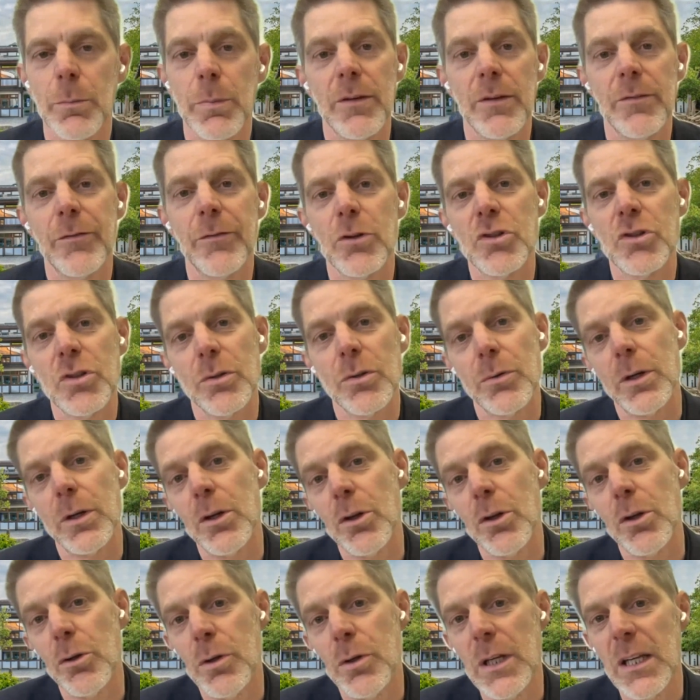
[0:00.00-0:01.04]
This could be for
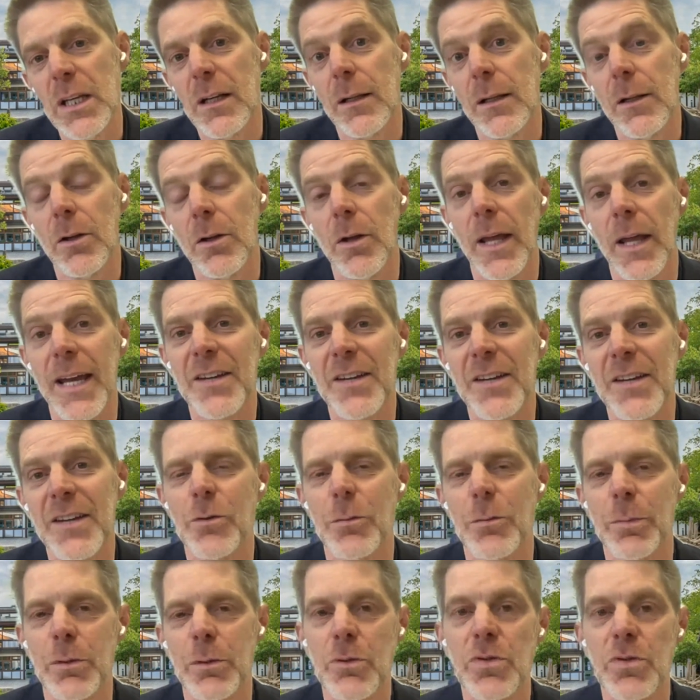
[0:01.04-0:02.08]
children who need a little
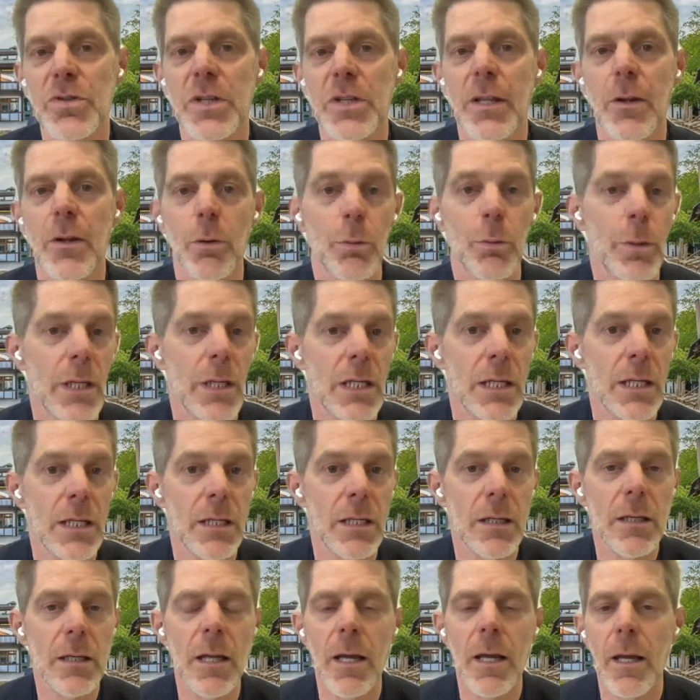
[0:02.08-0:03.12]
extra boost in their
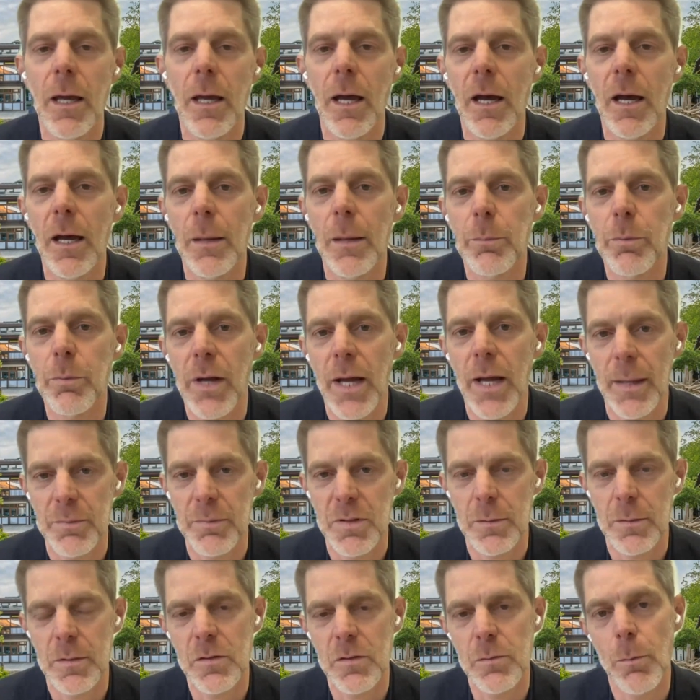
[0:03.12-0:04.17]
reading,
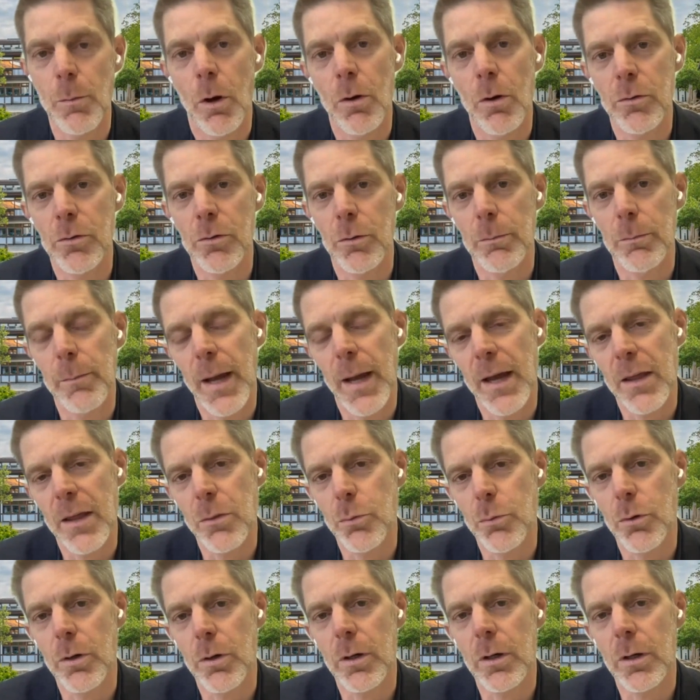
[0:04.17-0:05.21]
perhaps some small group
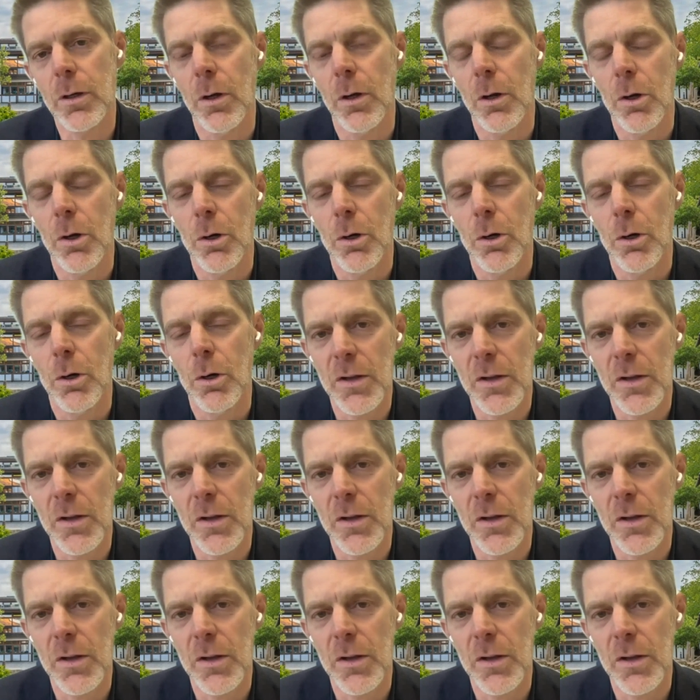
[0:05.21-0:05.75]
math work,